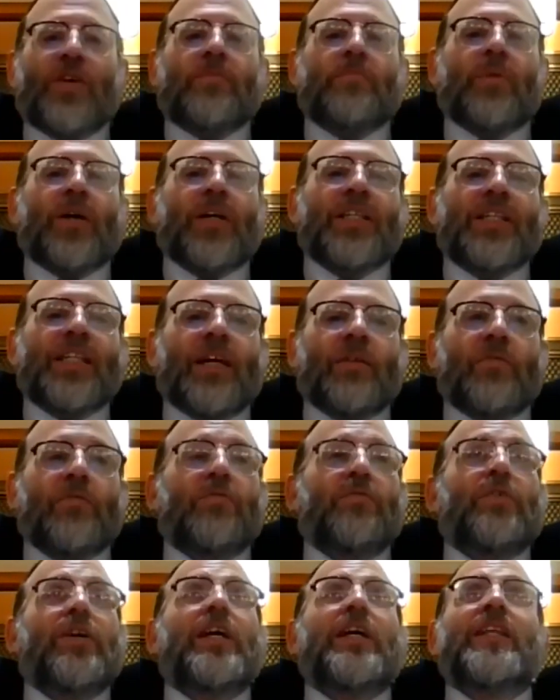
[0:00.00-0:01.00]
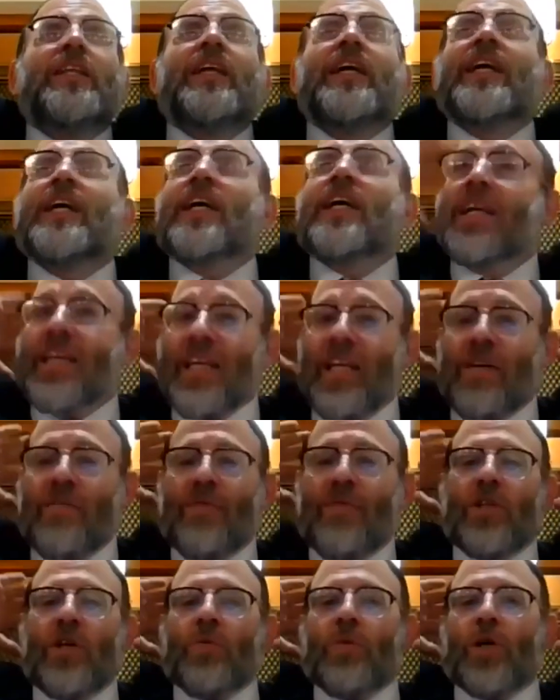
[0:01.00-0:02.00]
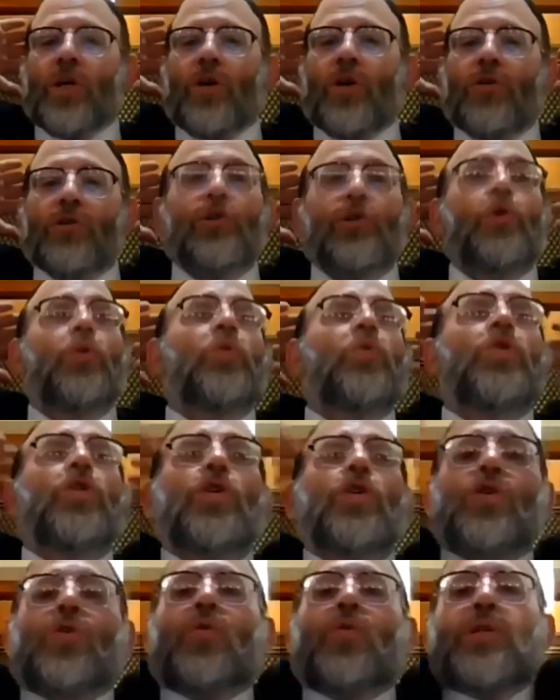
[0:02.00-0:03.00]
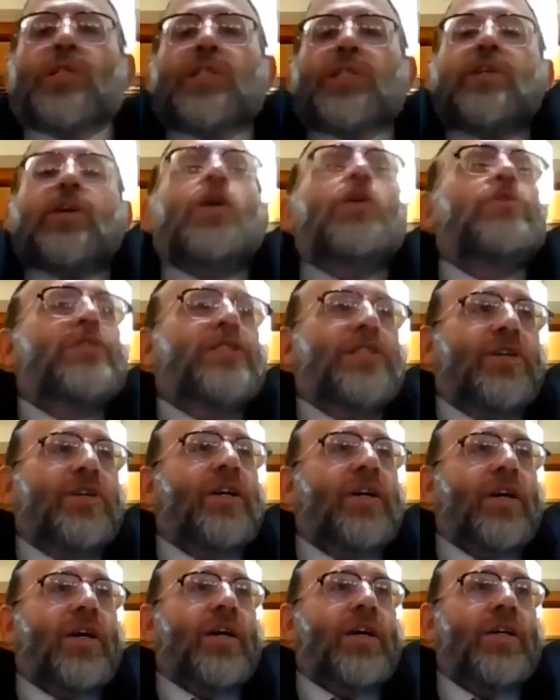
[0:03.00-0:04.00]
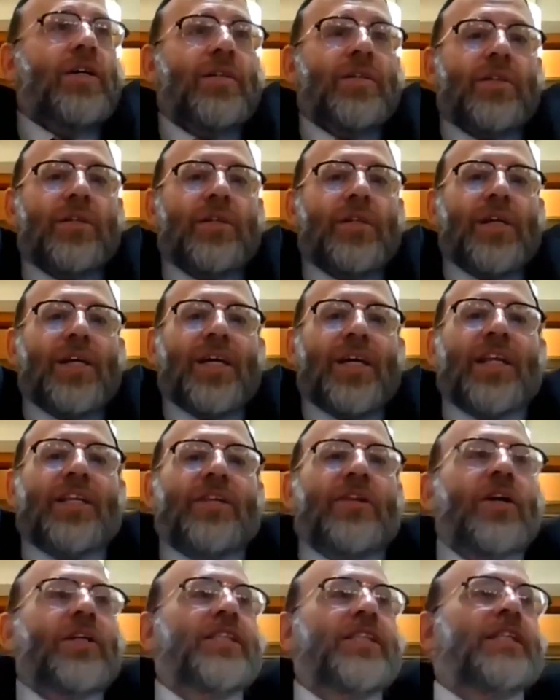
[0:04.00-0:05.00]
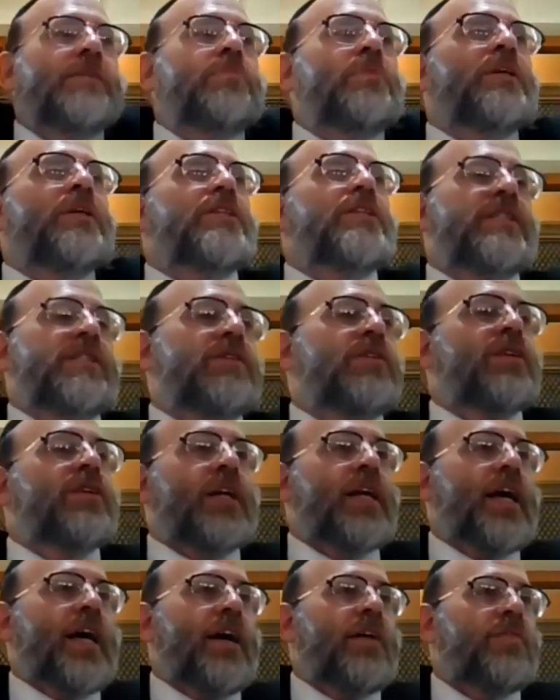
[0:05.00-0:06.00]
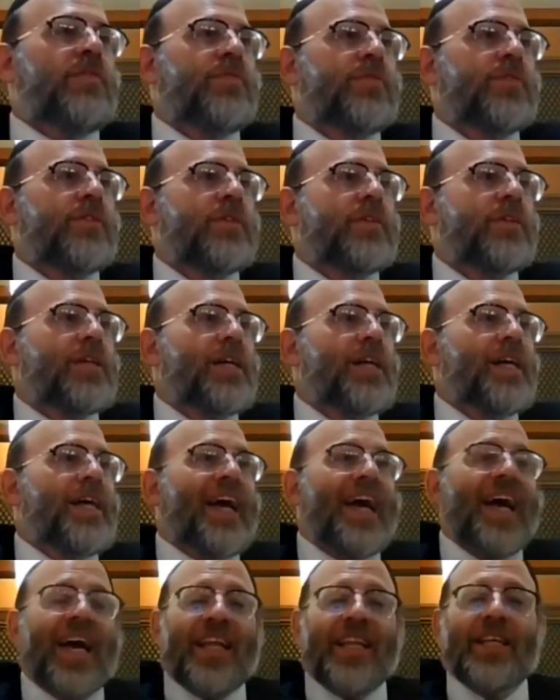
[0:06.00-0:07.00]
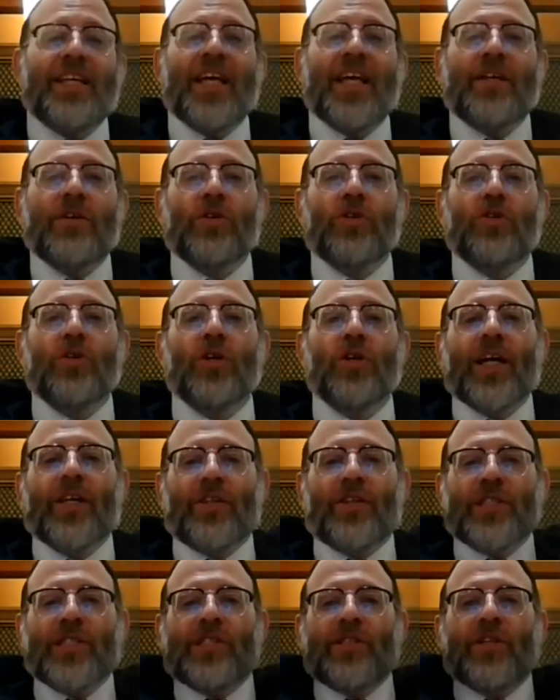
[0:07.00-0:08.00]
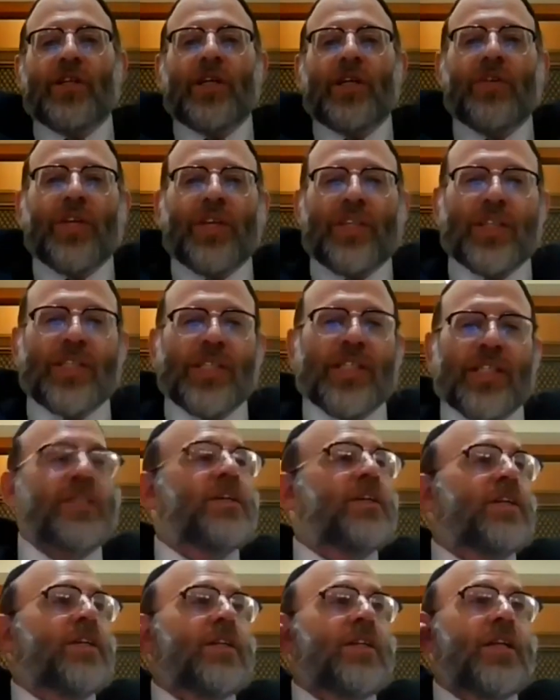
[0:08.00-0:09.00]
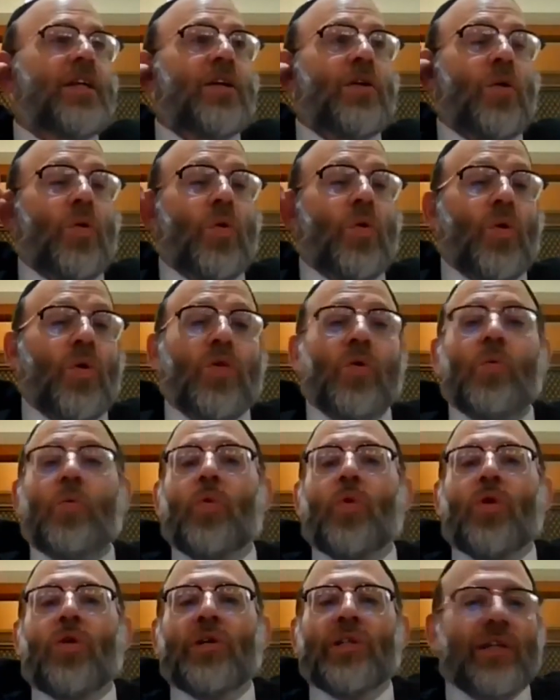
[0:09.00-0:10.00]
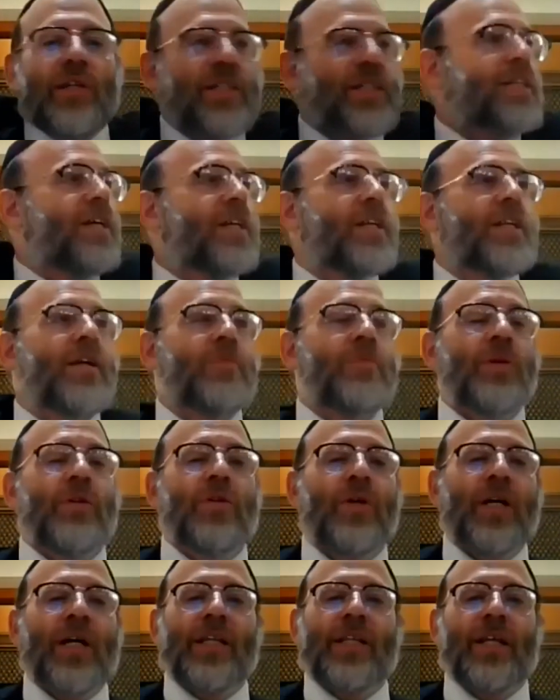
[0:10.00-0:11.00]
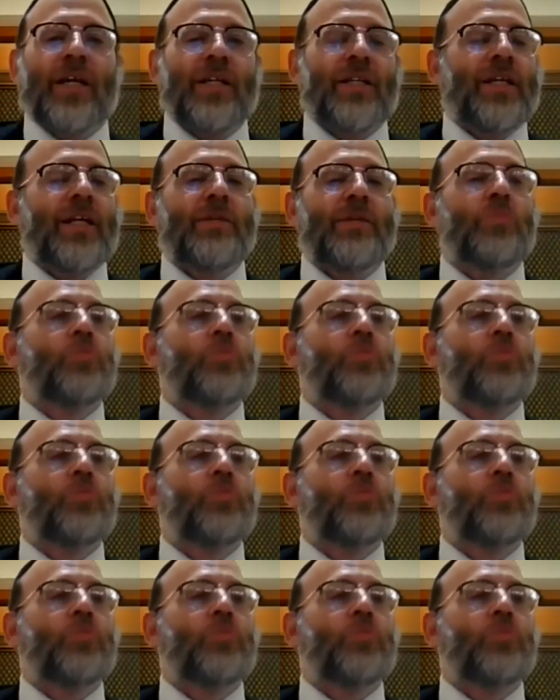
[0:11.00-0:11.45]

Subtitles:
feet by 7 feet, even though it goes all across the whole sukkah, it doesn't split the sukkah in half. And you look at the sukkah, that there's still, all the walls are still, we look at that,